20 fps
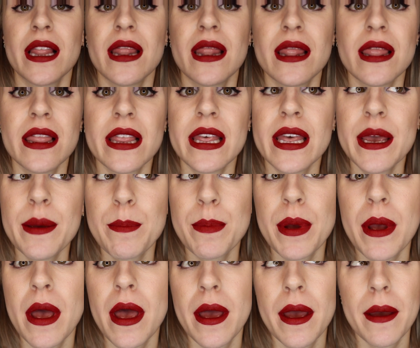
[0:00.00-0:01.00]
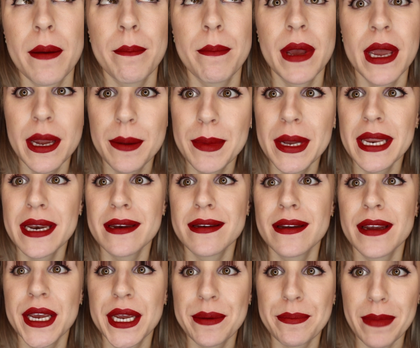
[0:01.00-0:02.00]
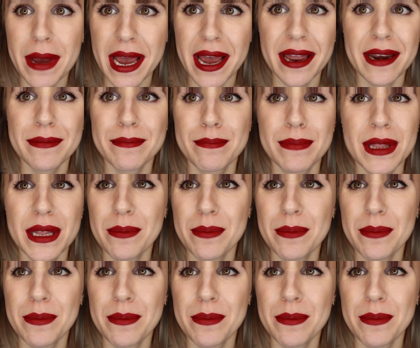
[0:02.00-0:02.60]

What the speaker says: Lip Pigment and Matte,